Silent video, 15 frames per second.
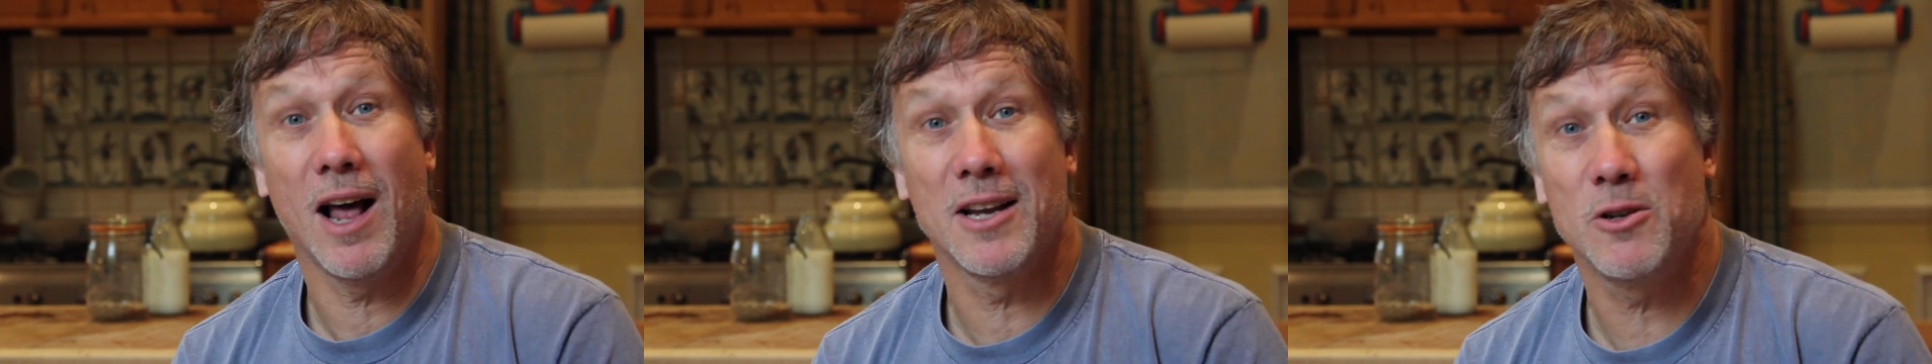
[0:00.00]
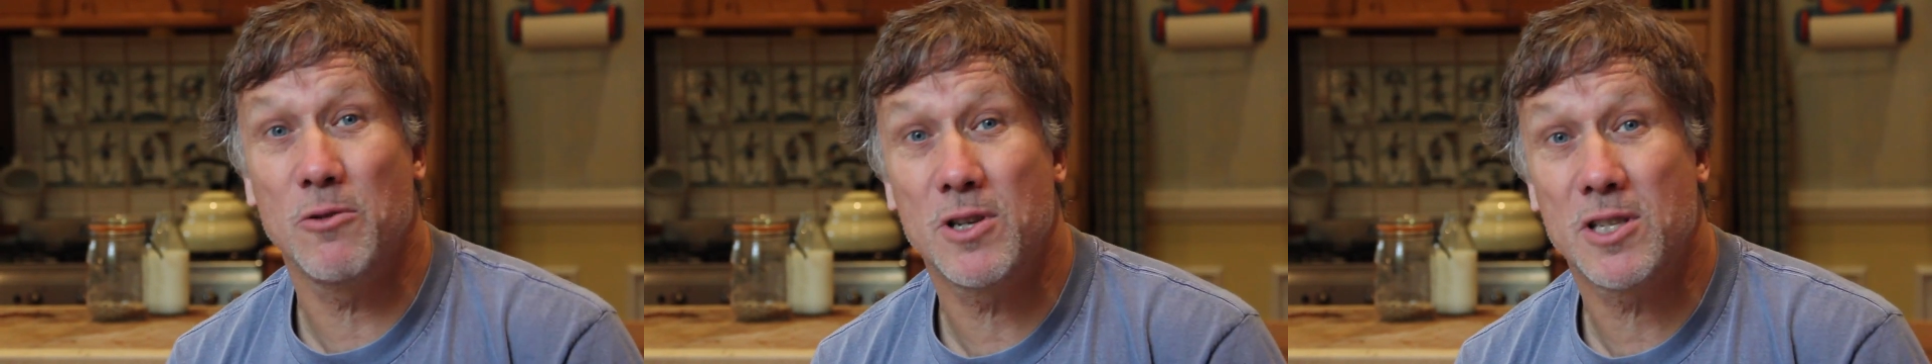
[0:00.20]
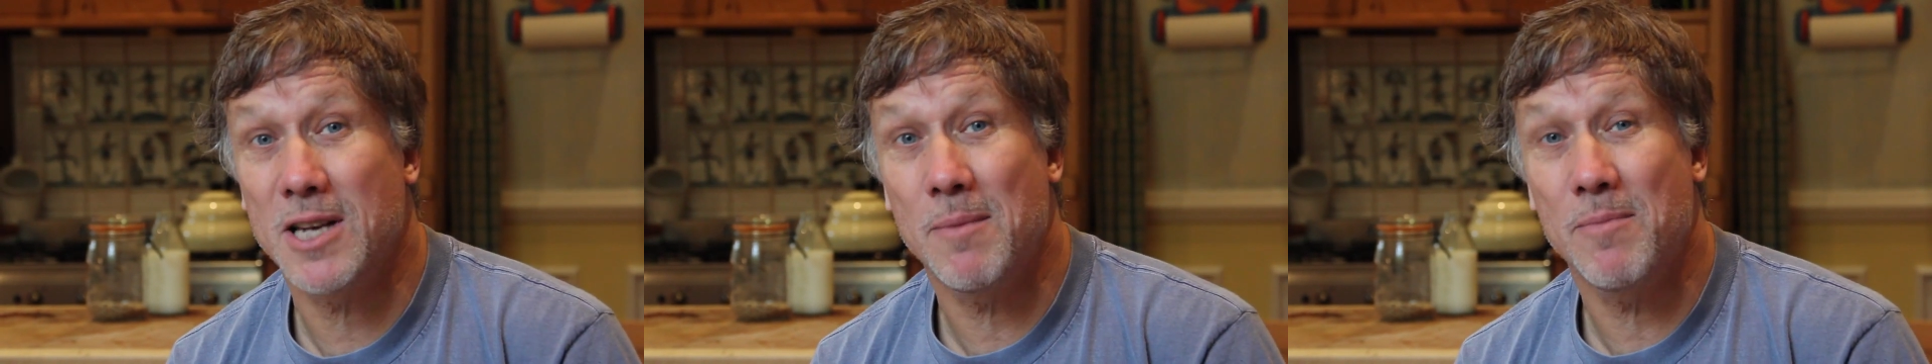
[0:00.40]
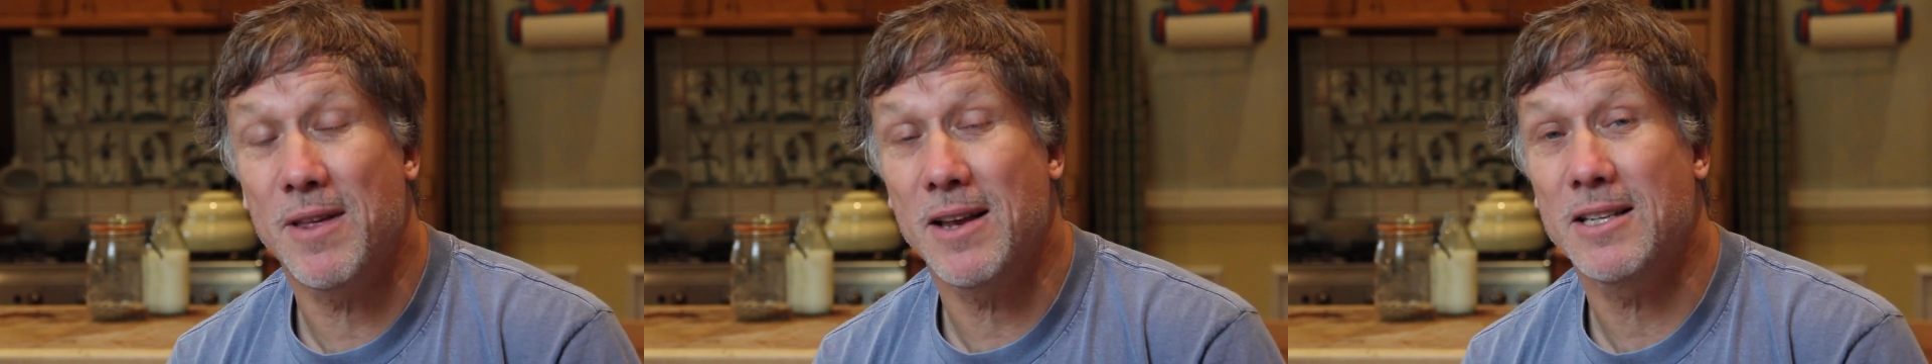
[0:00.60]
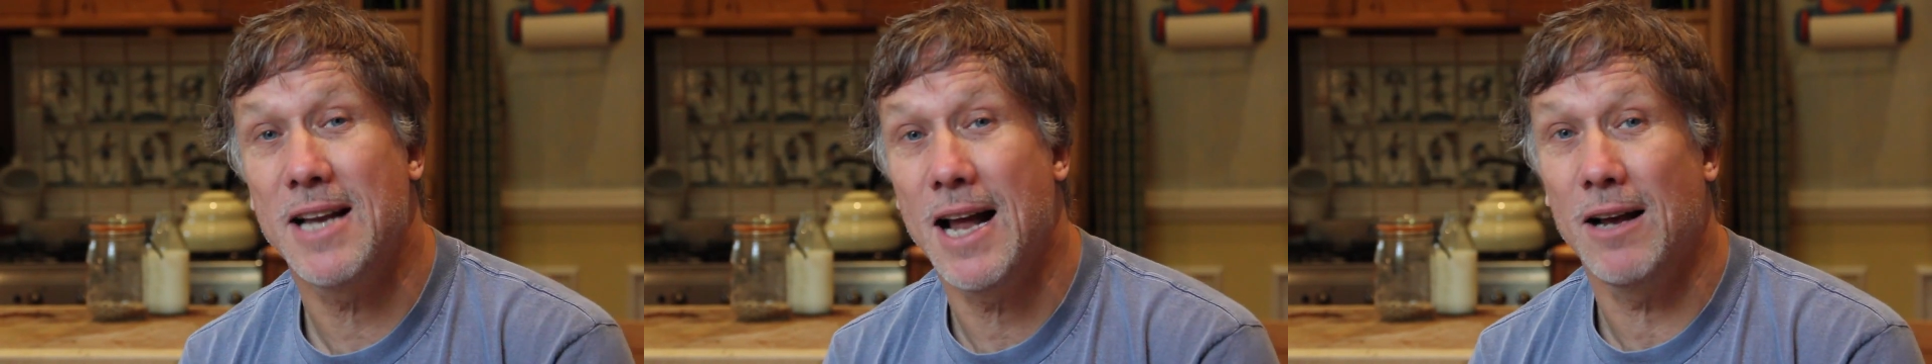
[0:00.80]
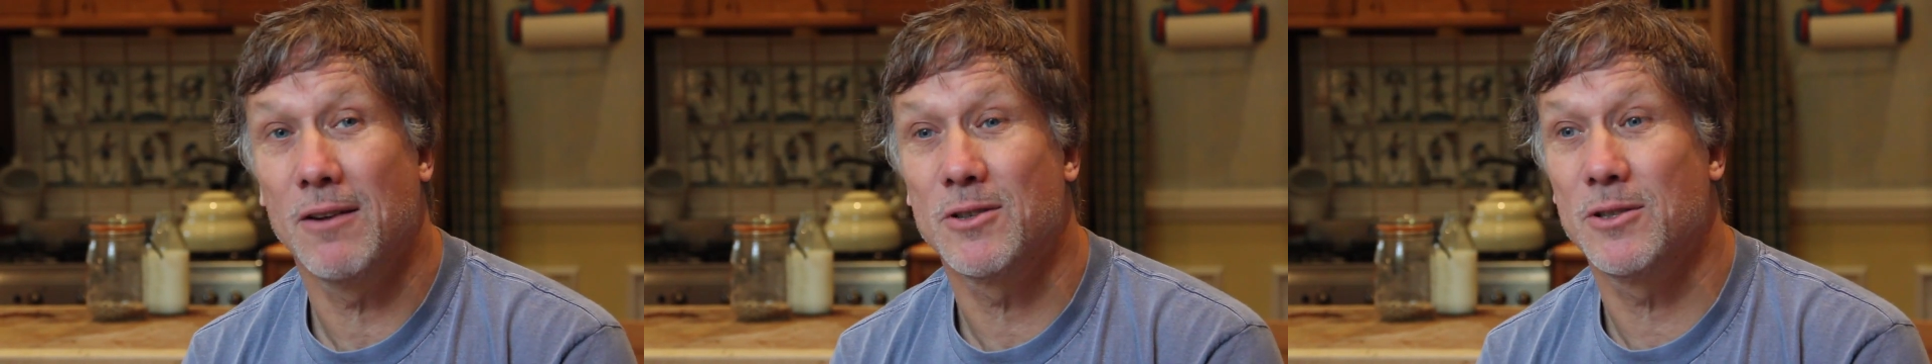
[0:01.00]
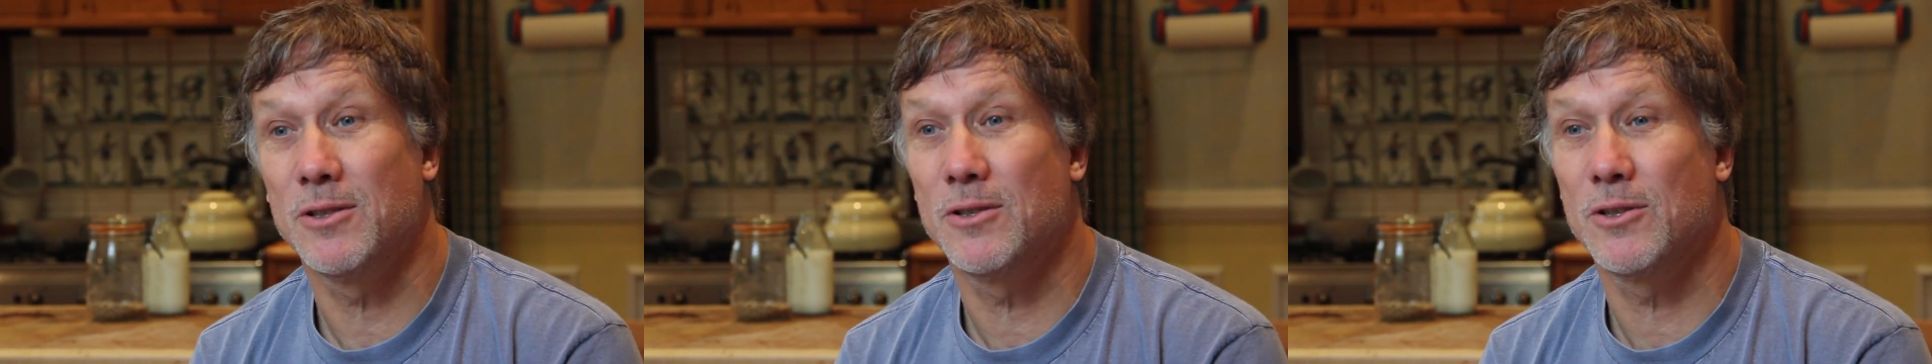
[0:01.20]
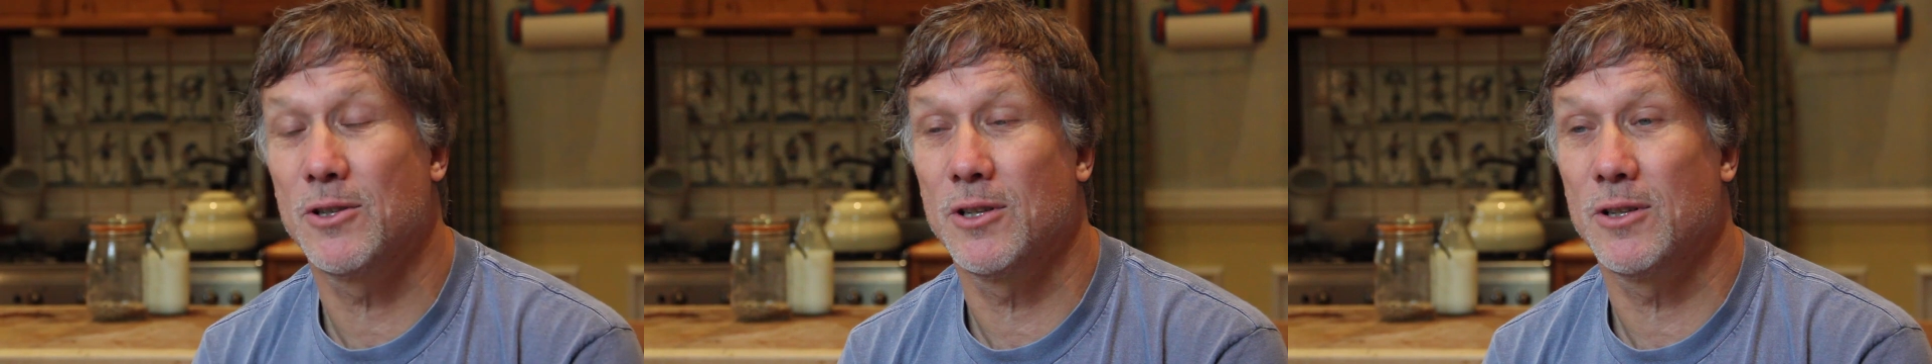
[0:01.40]
and I do the same things now
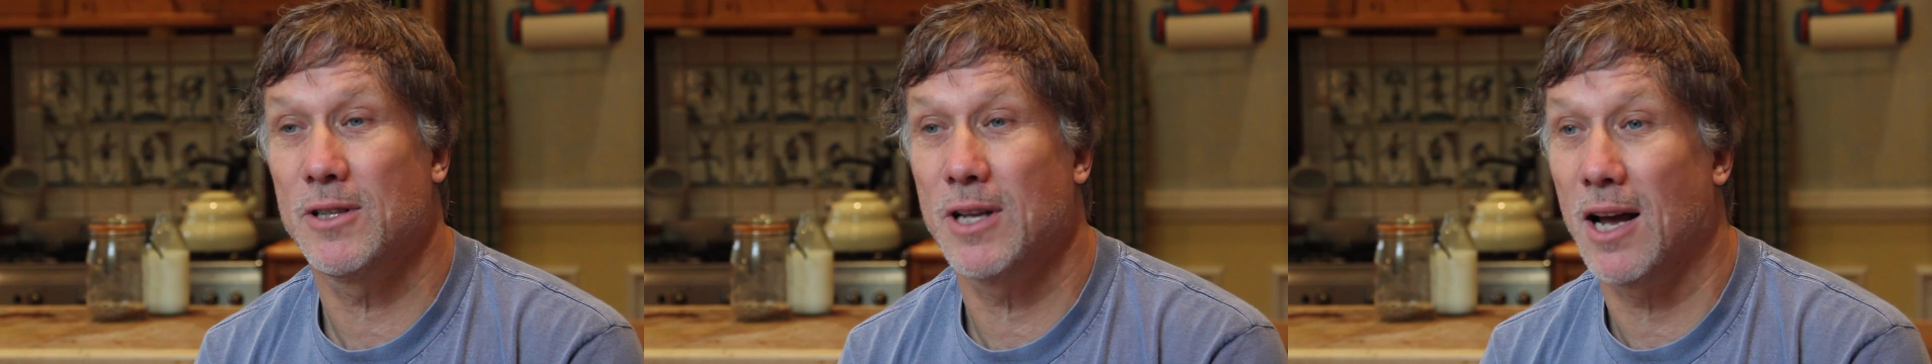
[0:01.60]
that